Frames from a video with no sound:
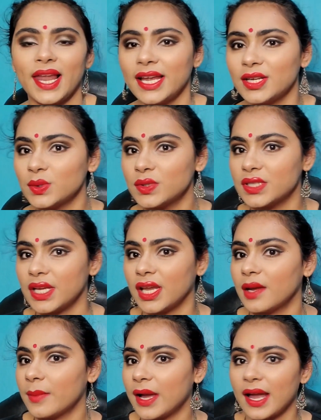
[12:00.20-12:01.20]
like to
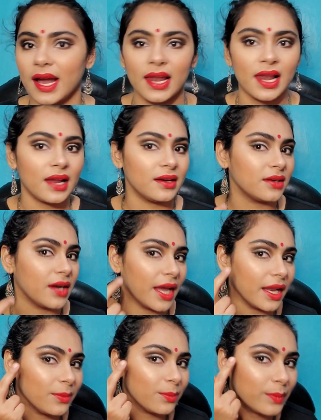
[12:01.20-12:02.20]
take my eyeliner
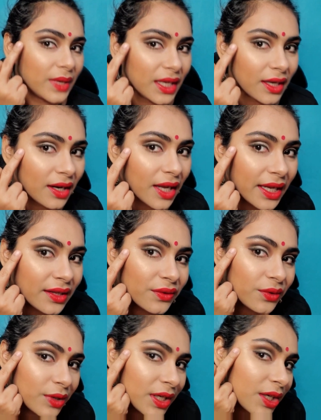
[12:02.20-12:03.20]
and make like
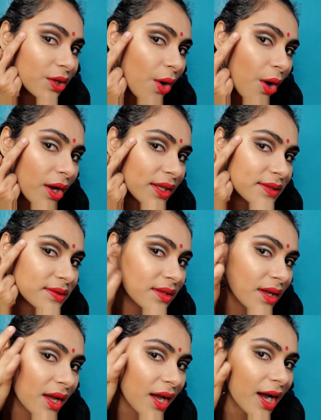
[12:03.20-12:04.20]
3 dots.
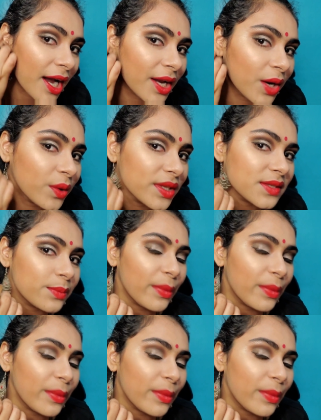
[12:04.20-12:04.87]
I know it's